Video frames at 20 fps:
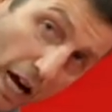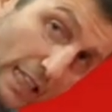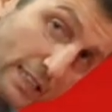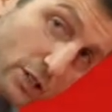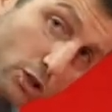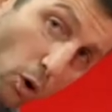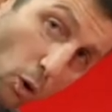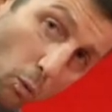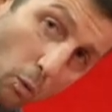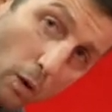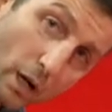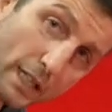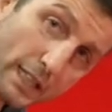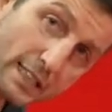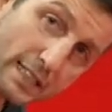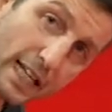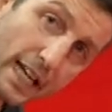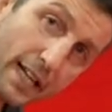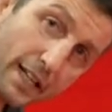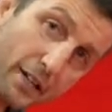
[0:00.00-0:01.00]
don't want his
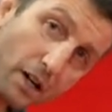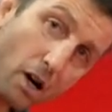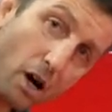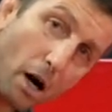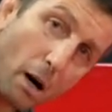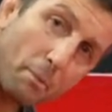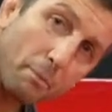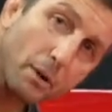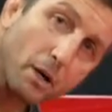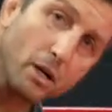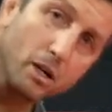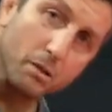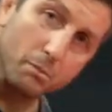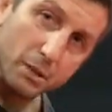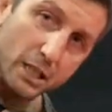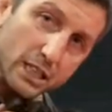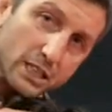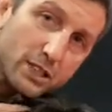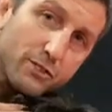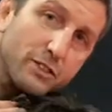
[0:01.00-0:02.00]
head up
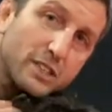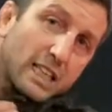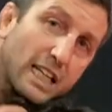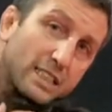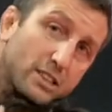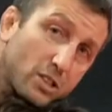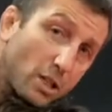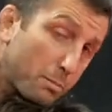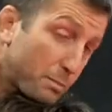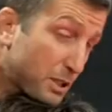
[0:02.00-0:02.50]
because if his head's up,